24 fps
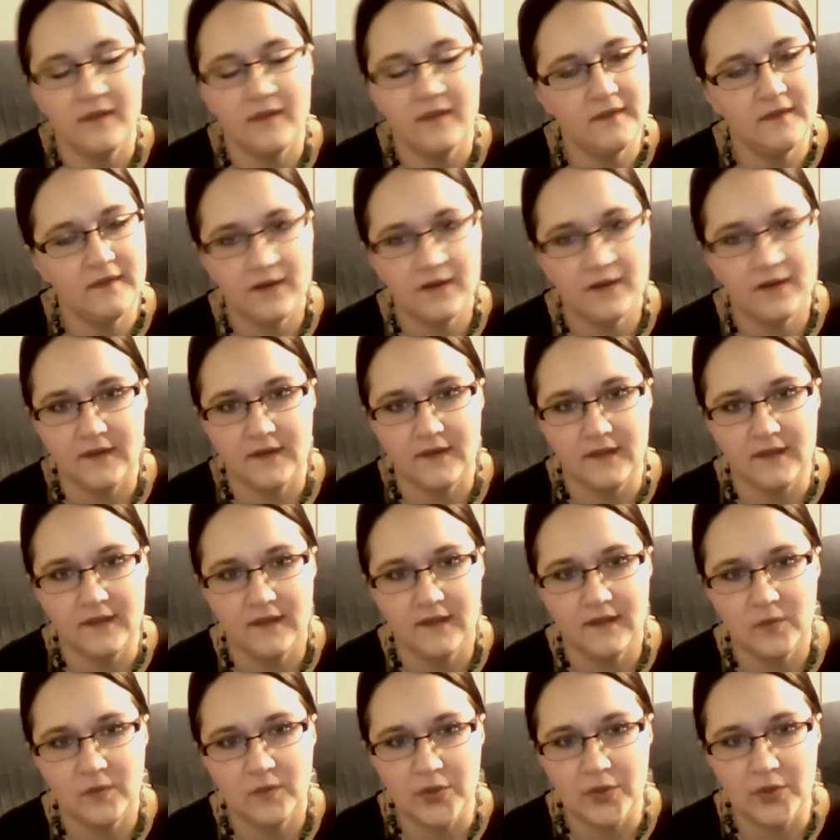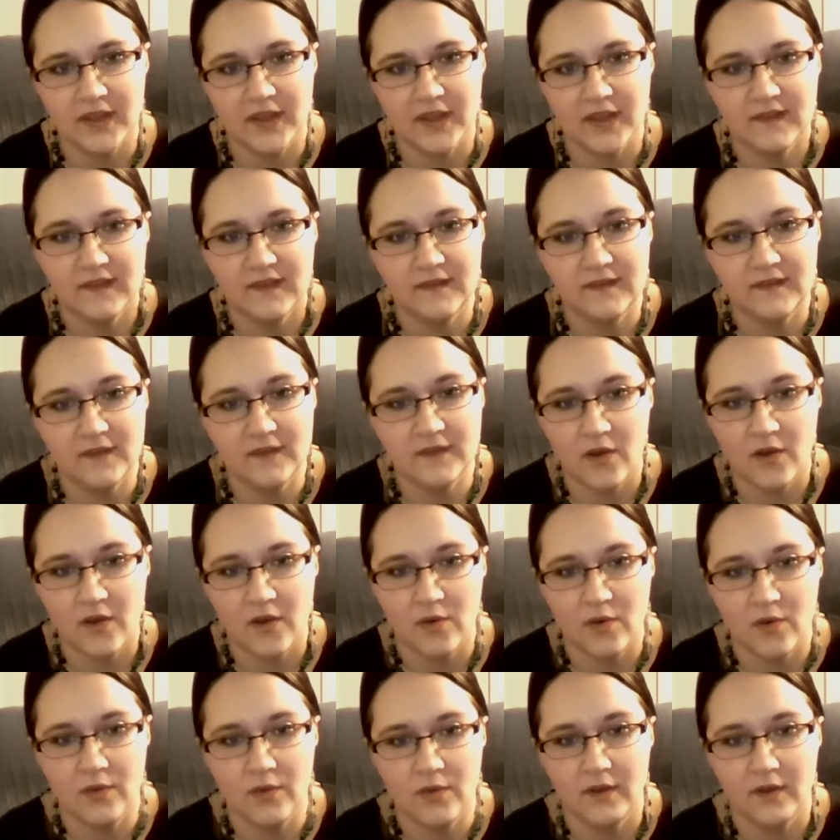Seriously, this book it's
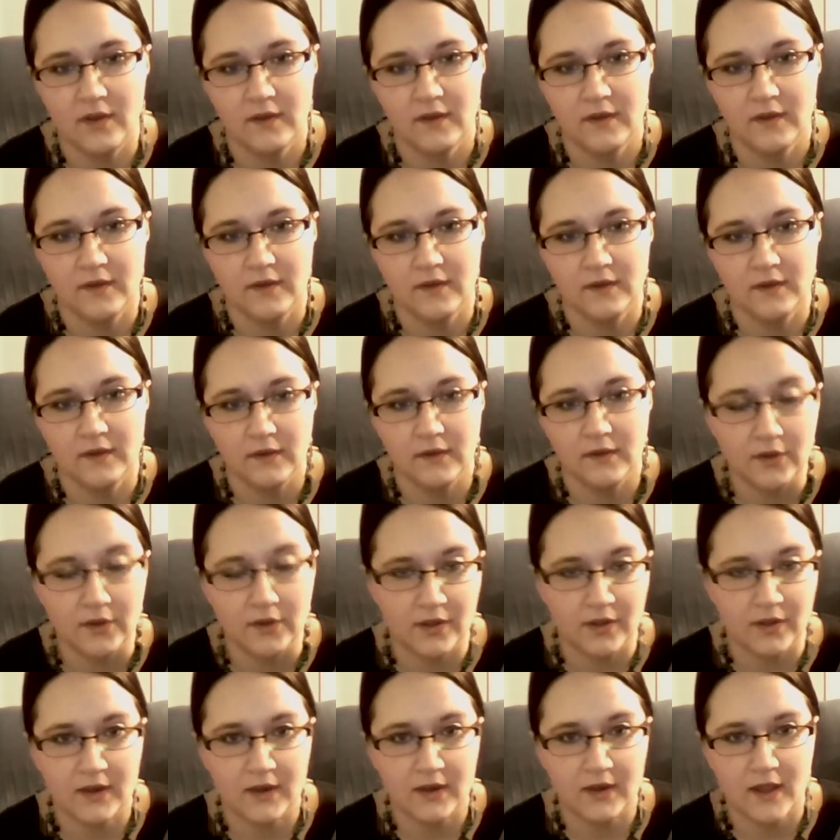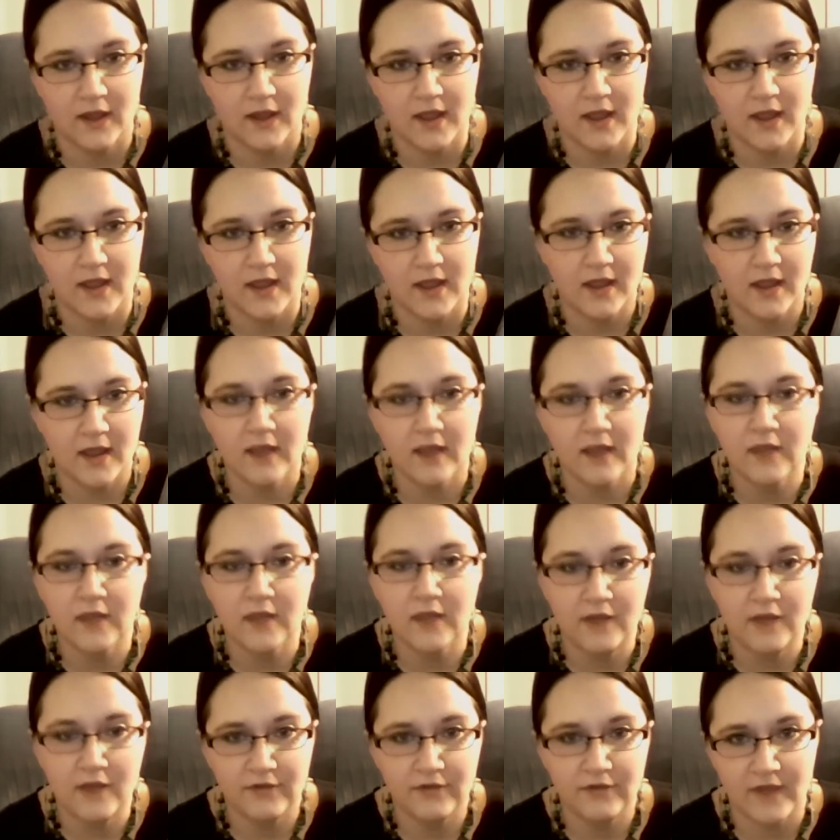so good. I I
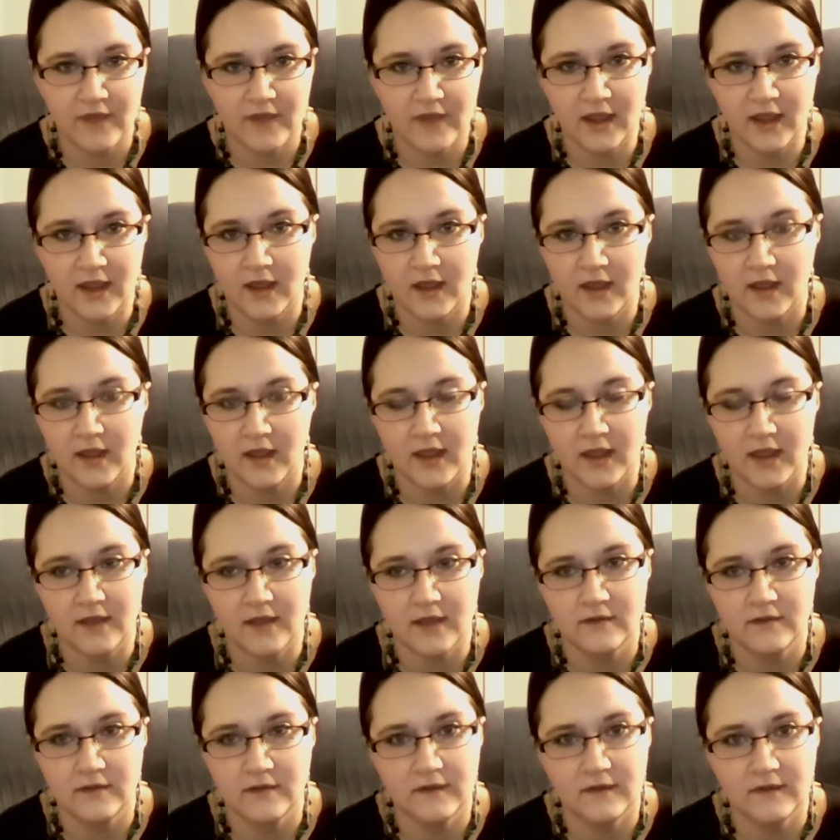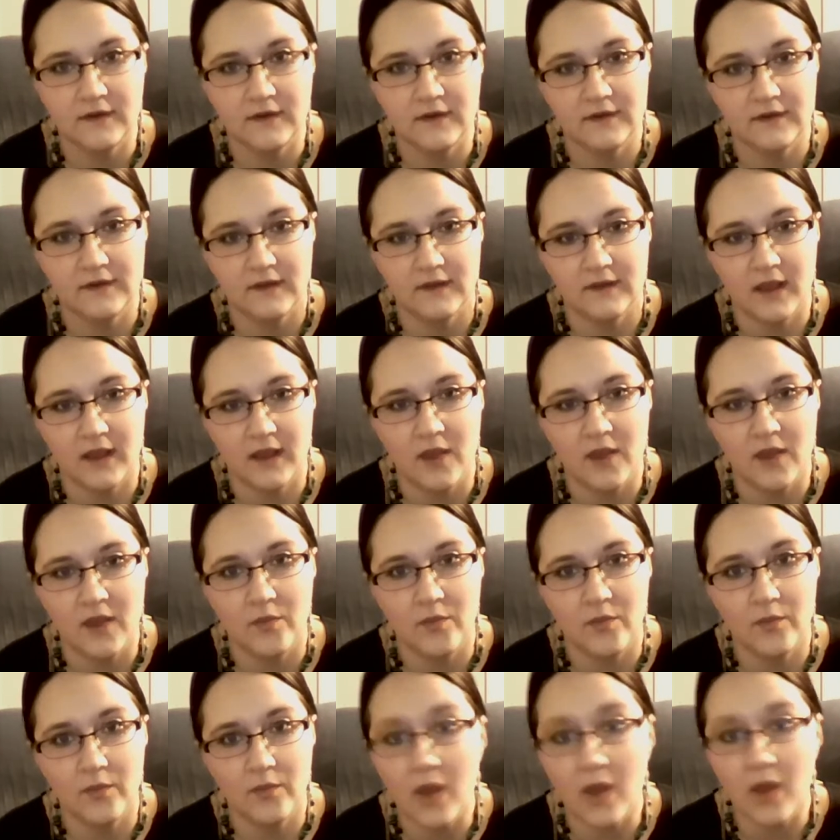love Reveka, and seriously, I
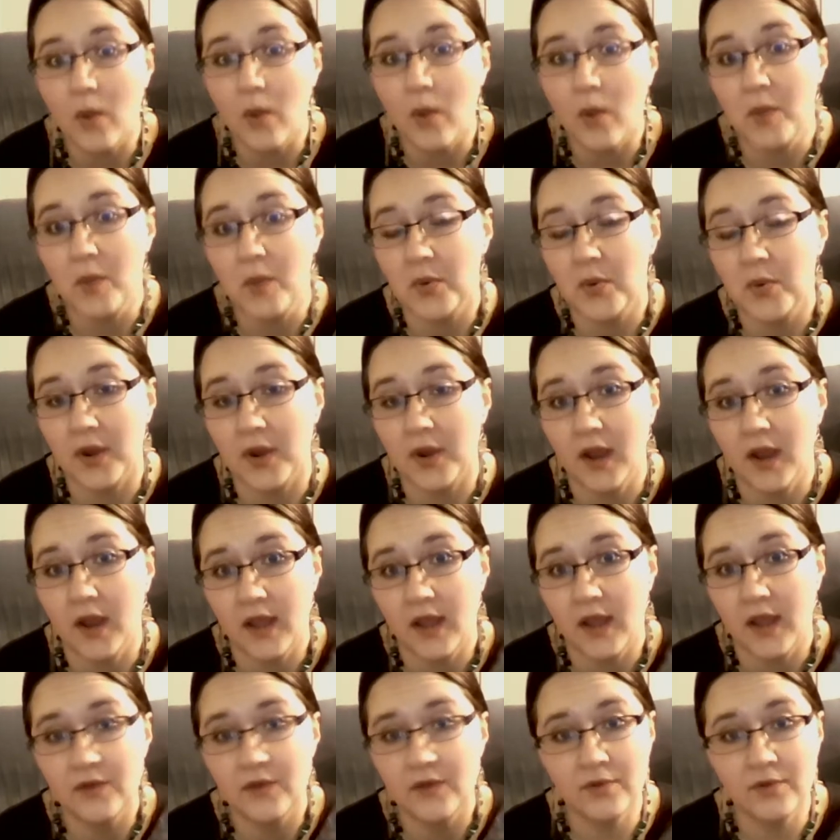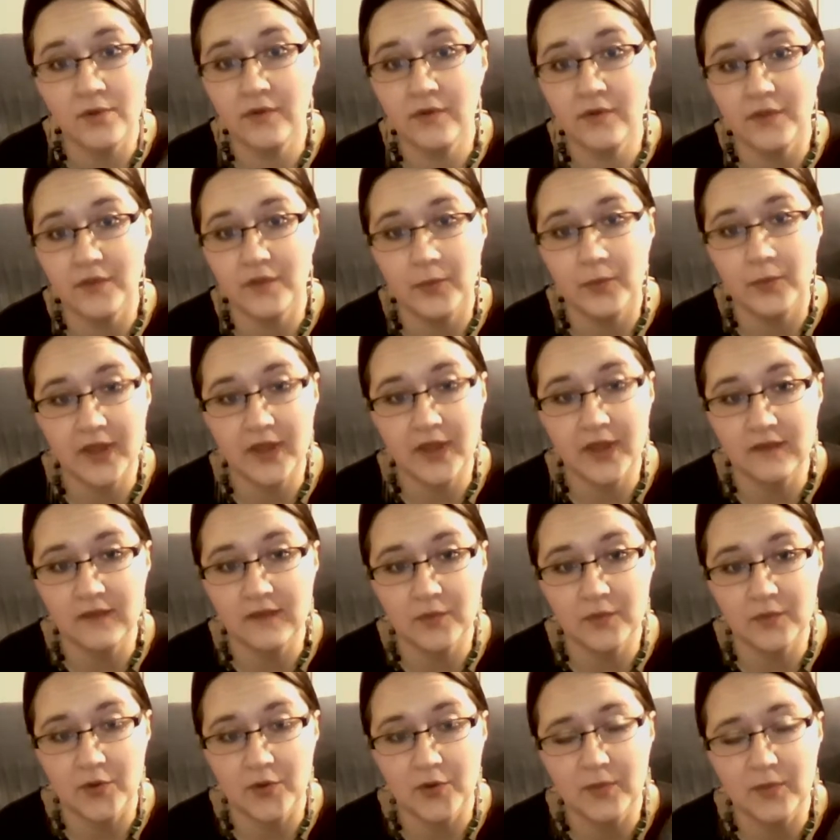I want more. I don't know if there are plans for
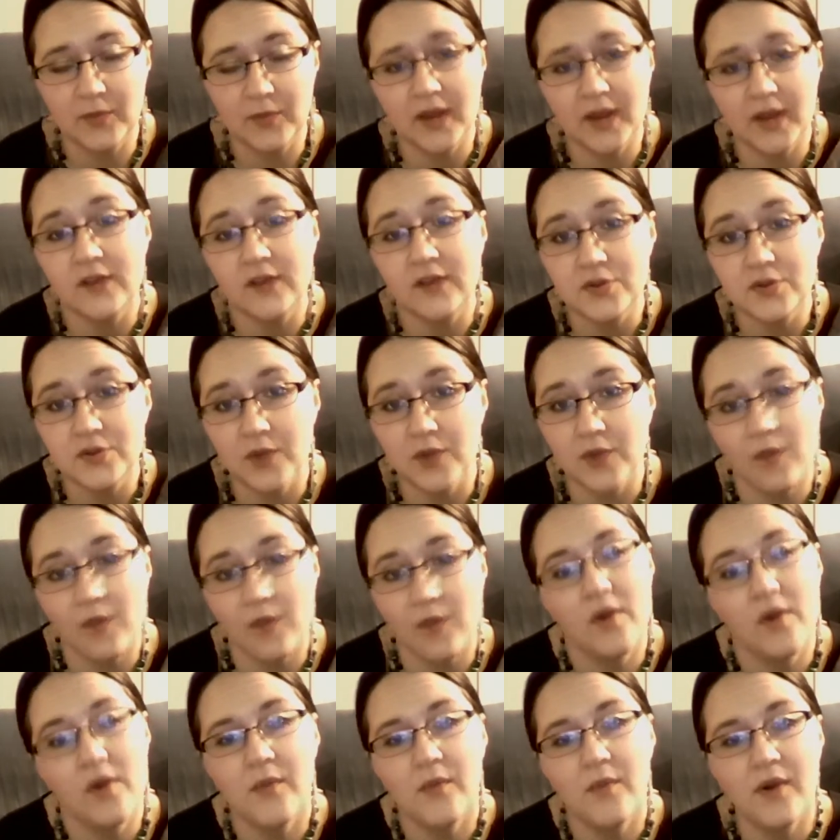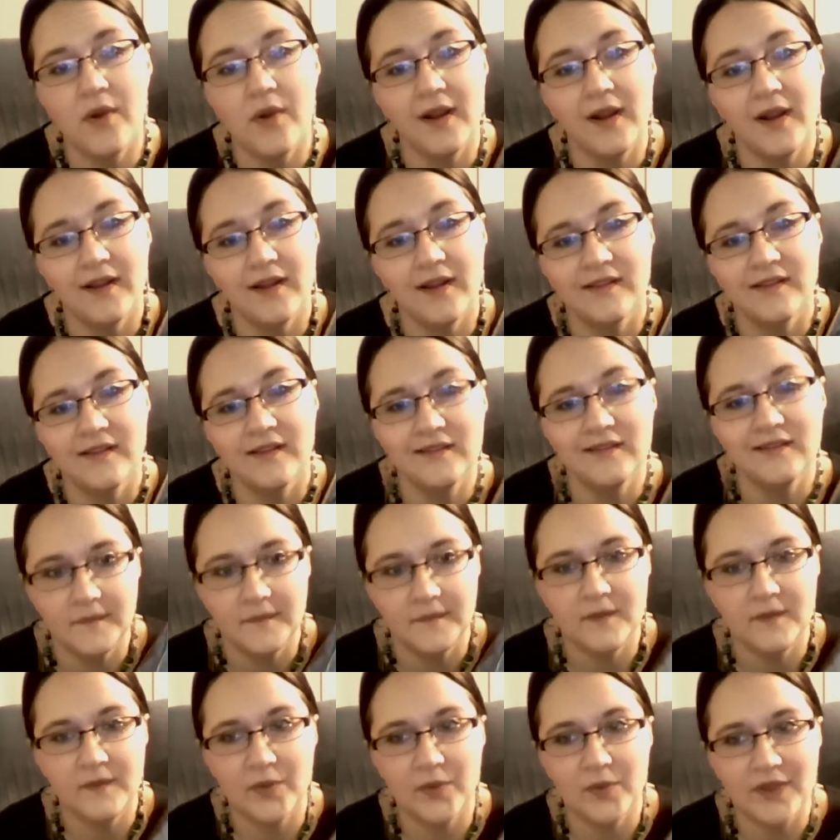more, but I do. I want more.
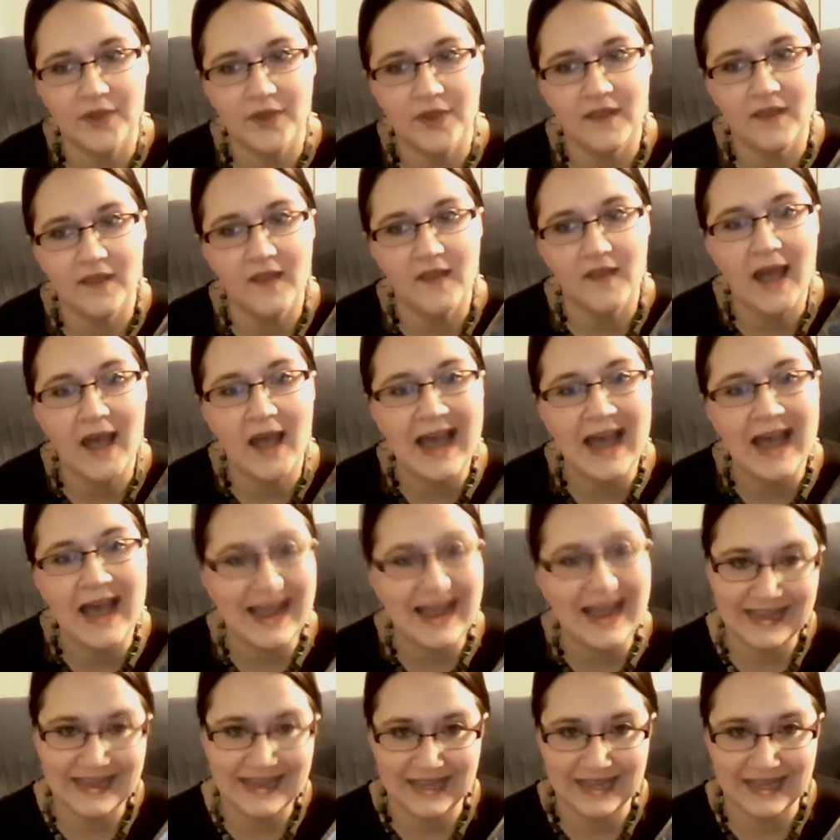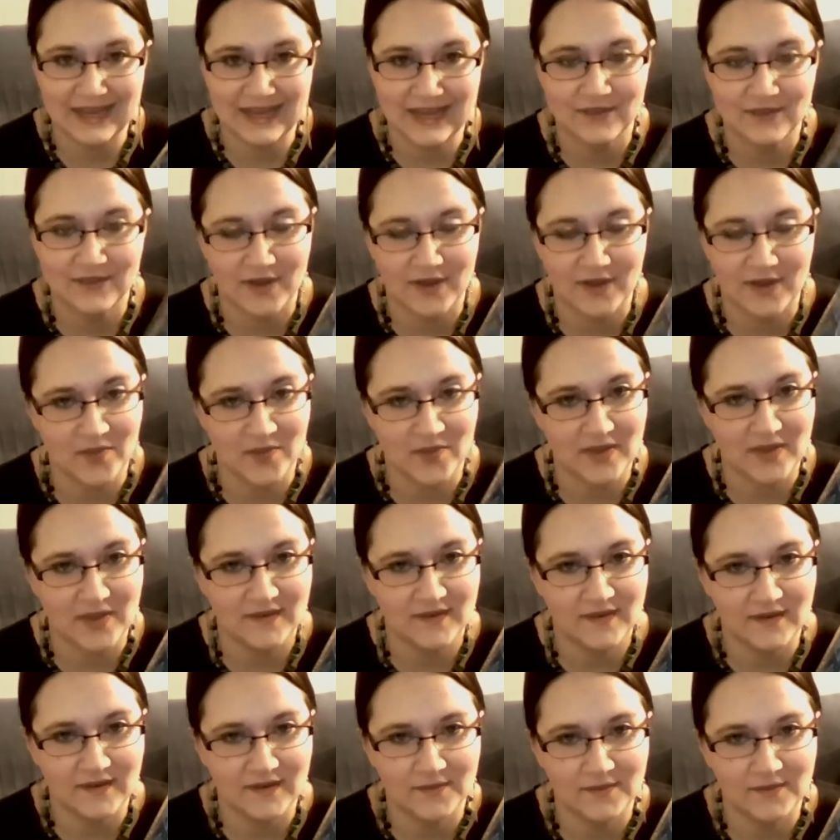This book is highly recommended.